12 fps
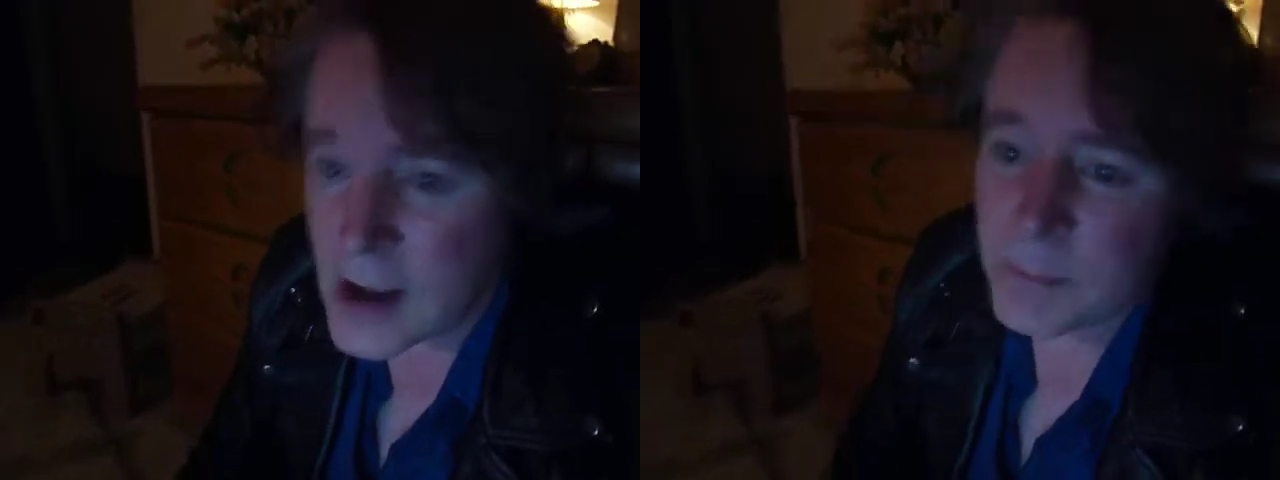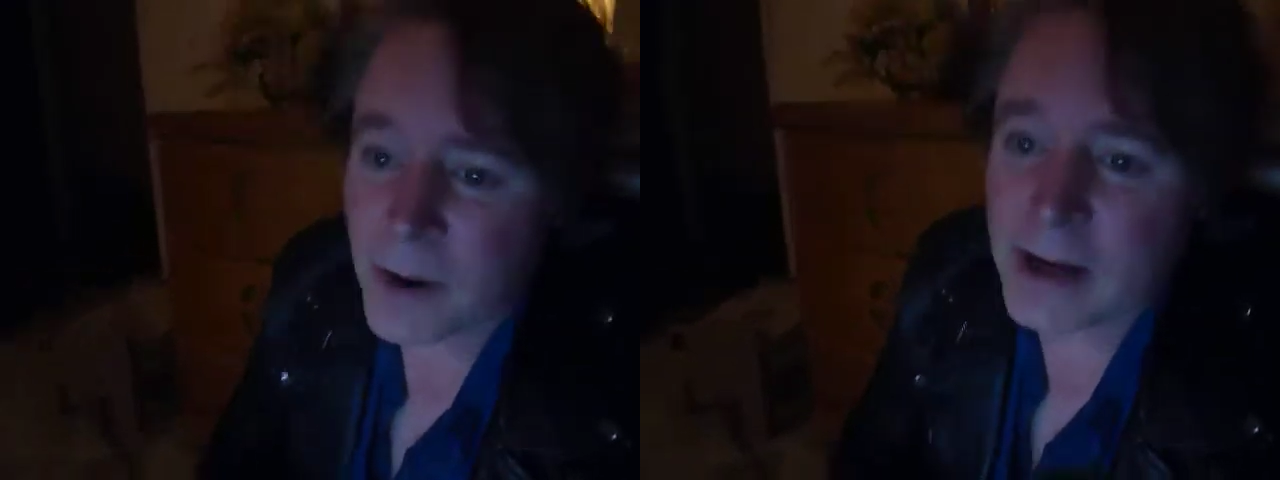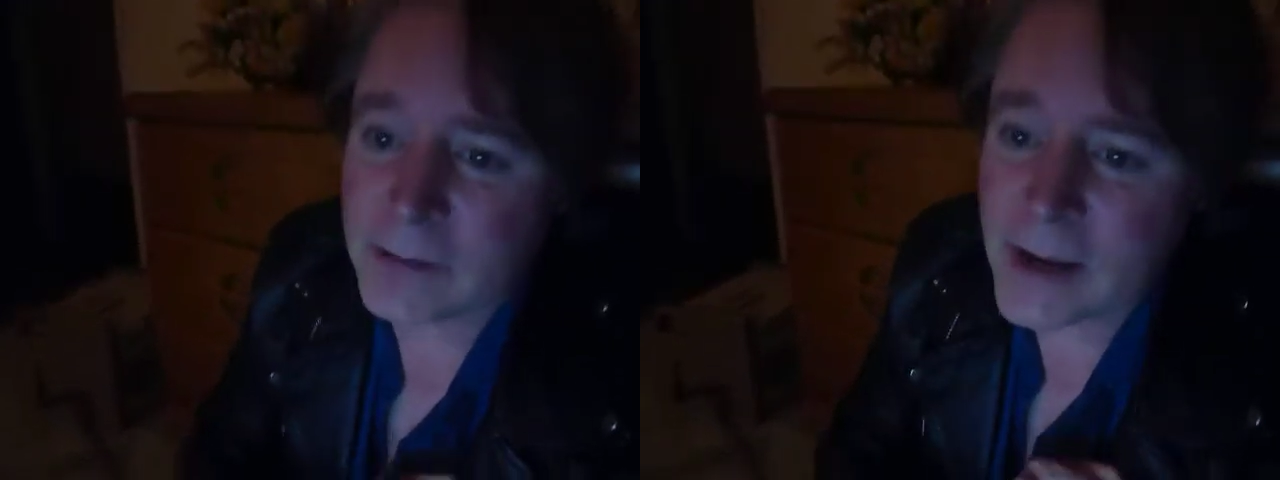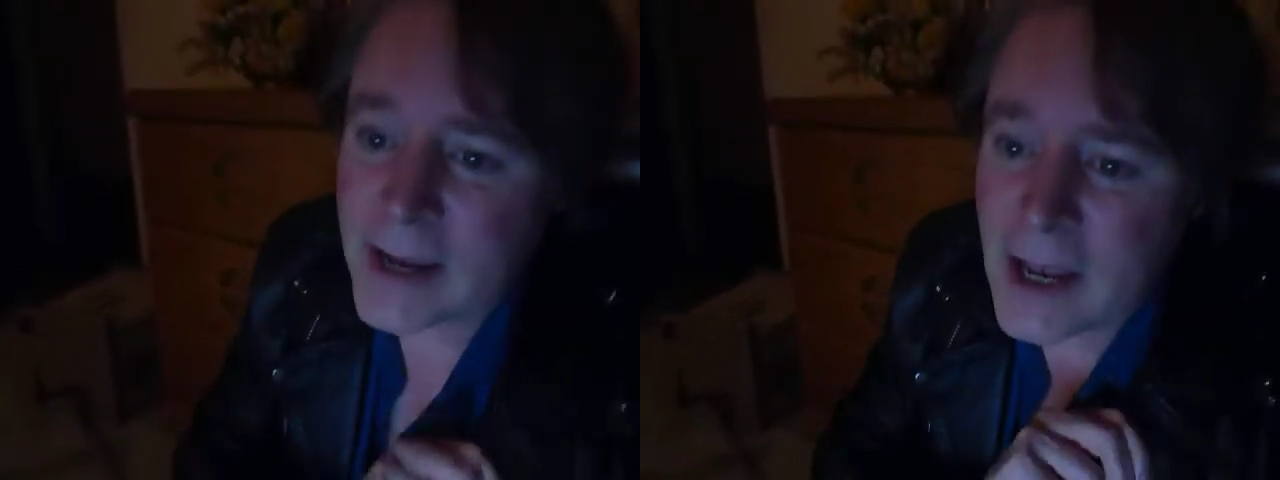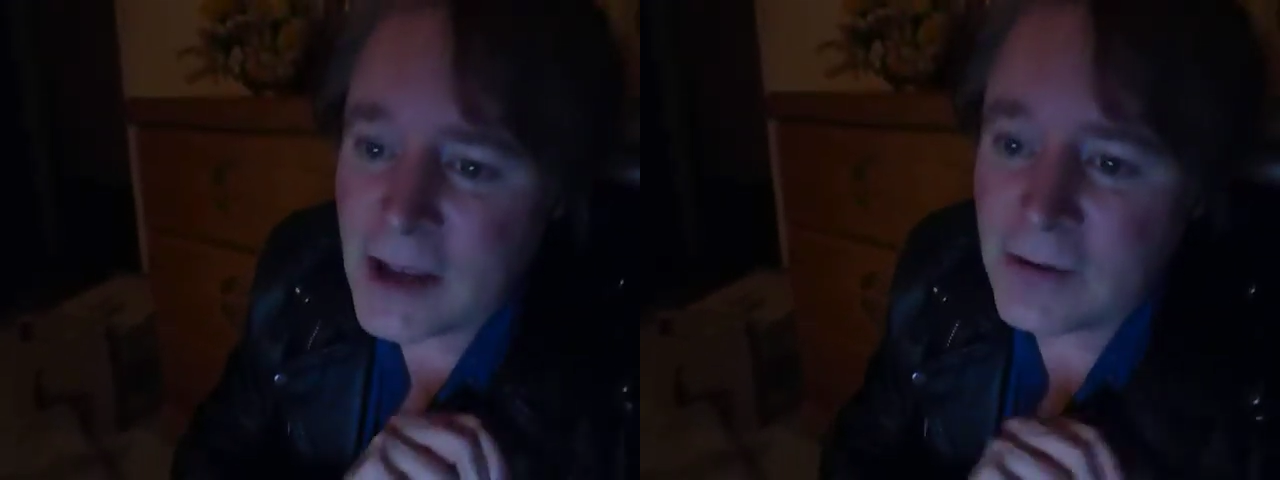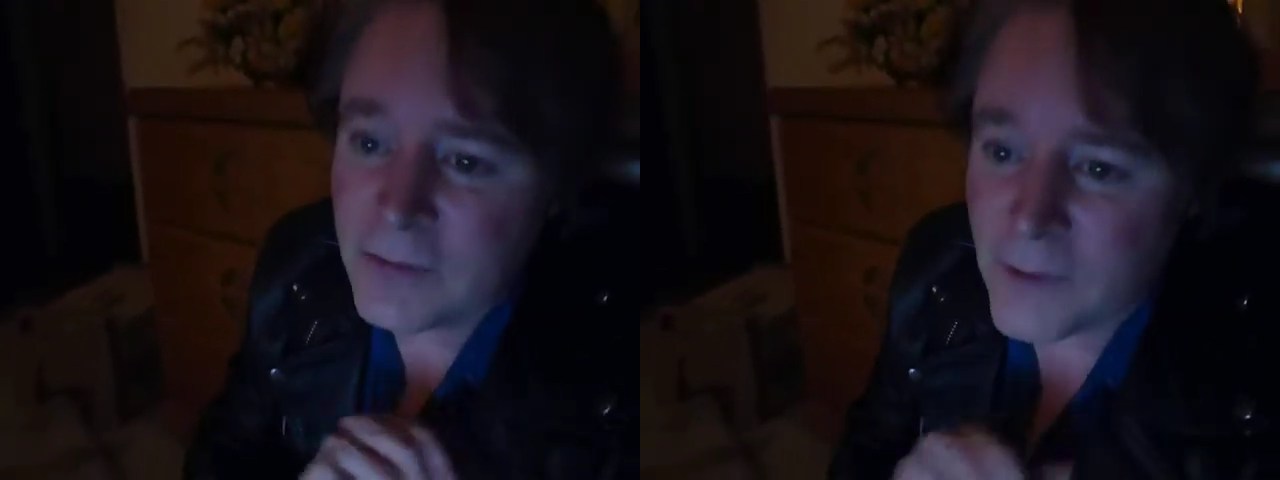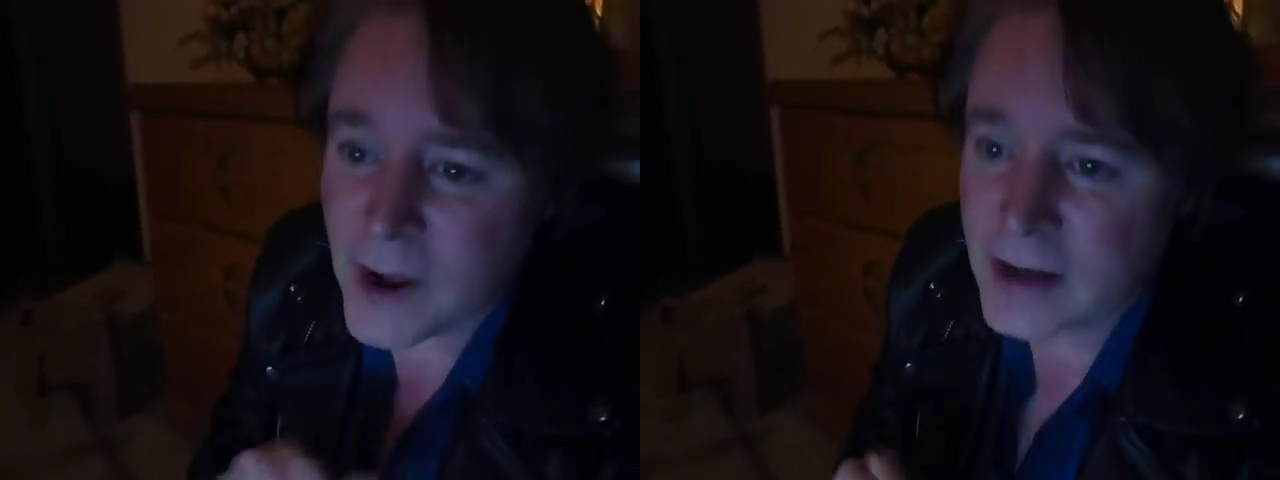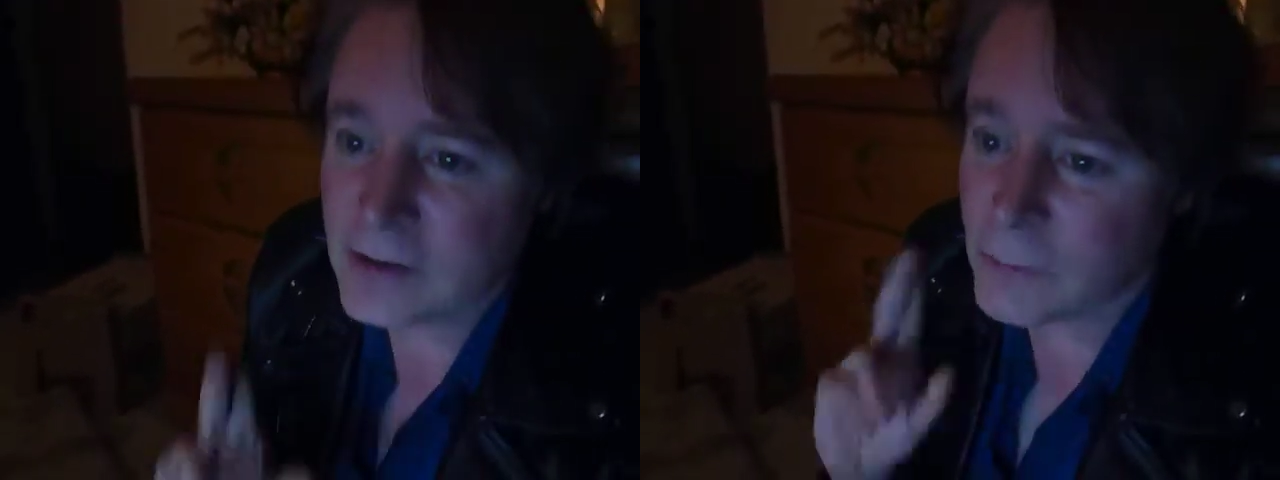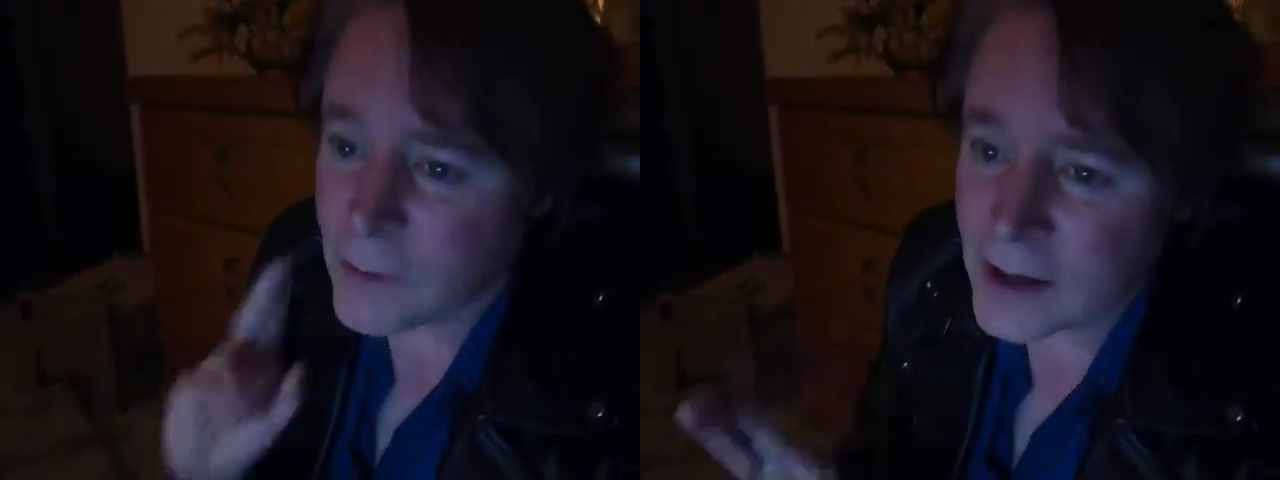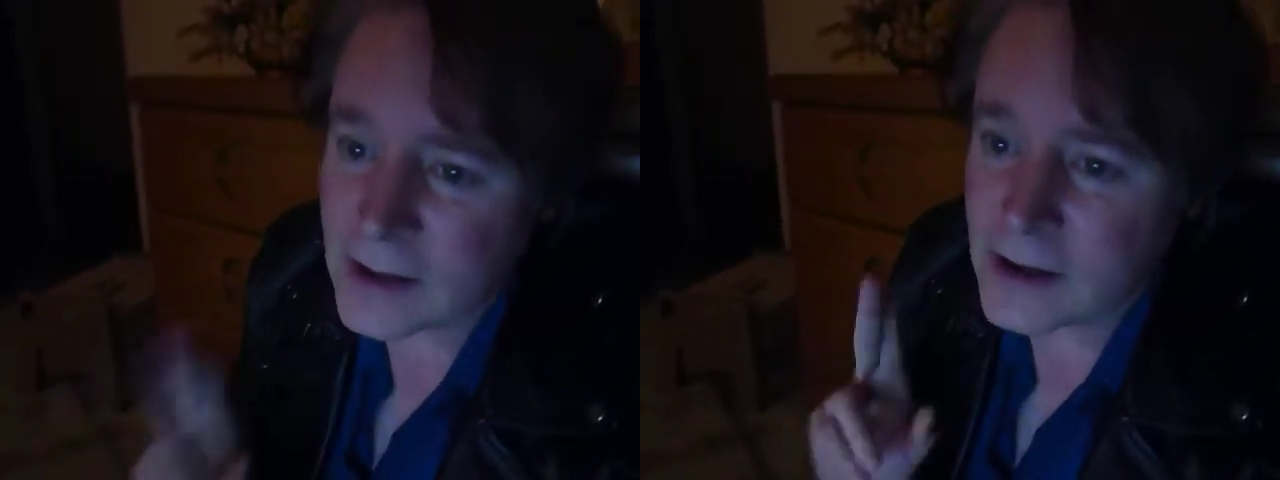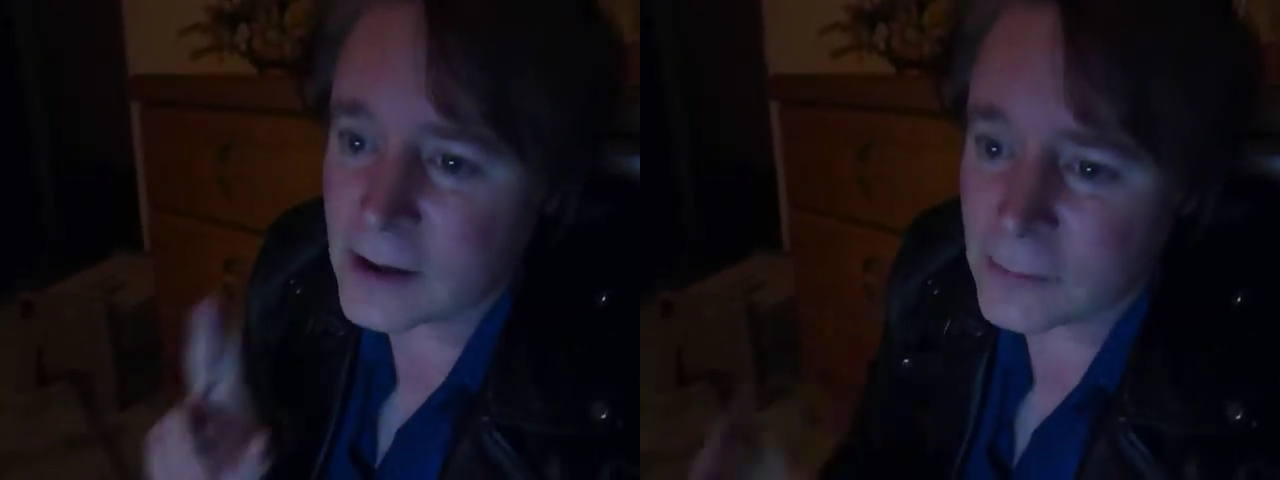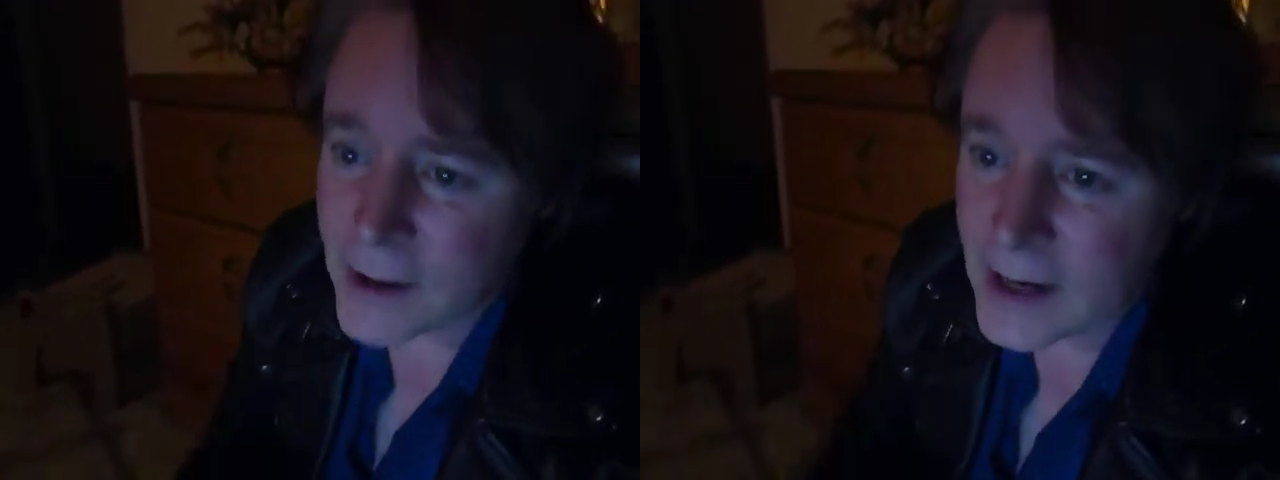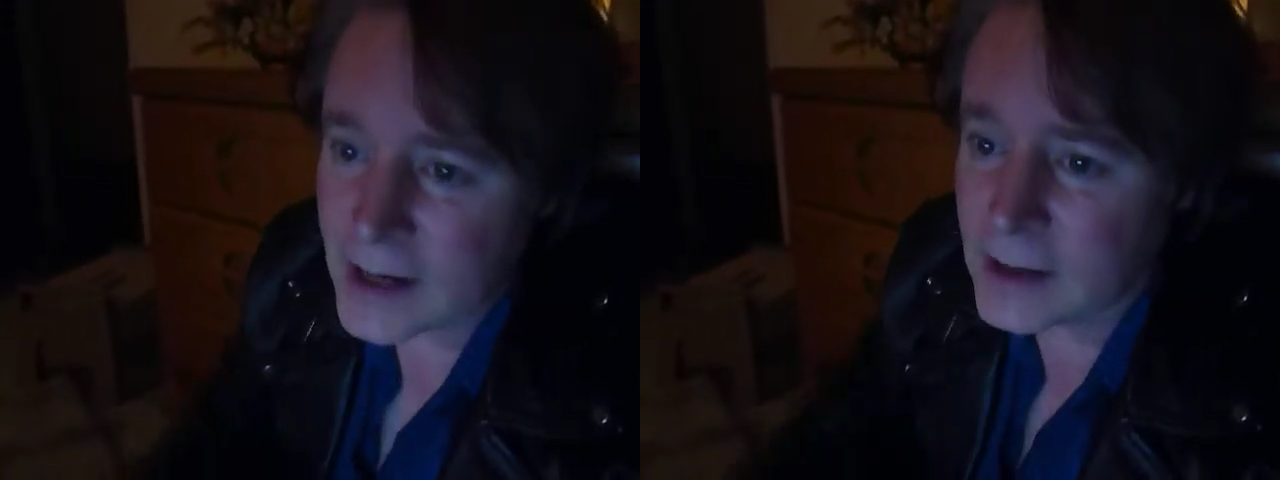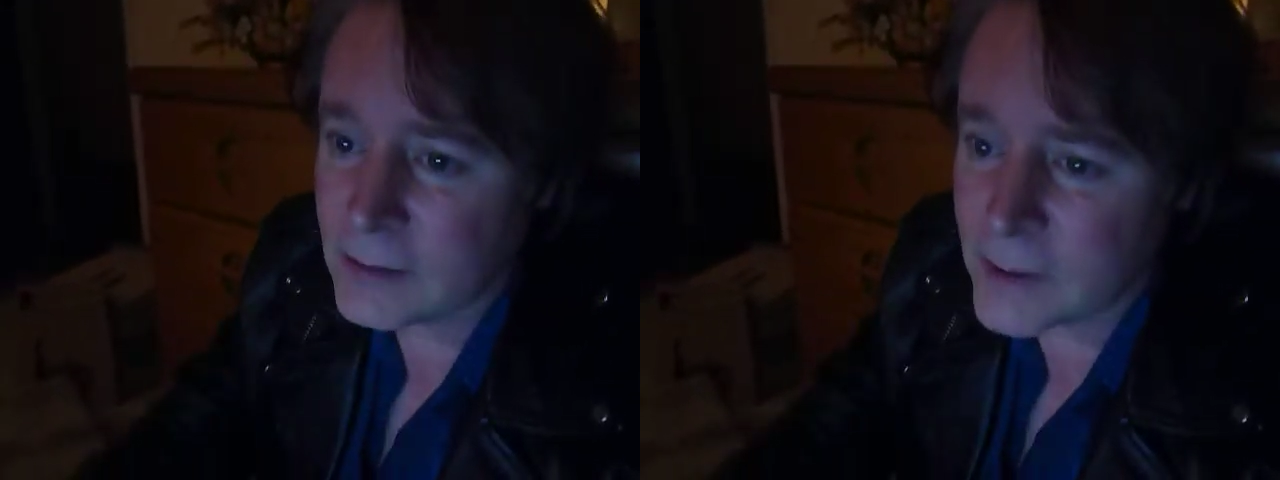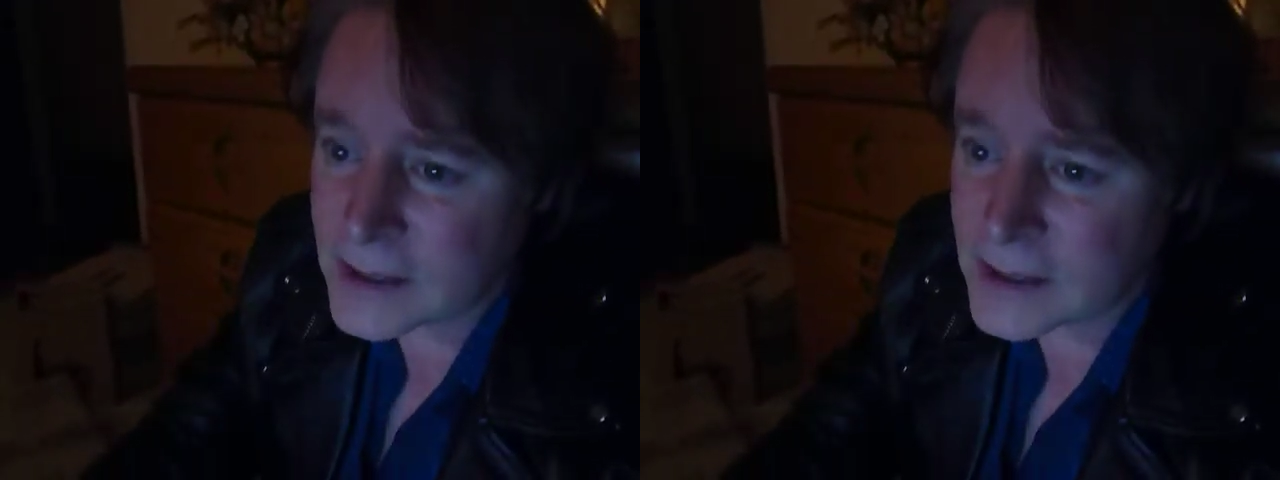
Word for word: By the way, can you find one Quran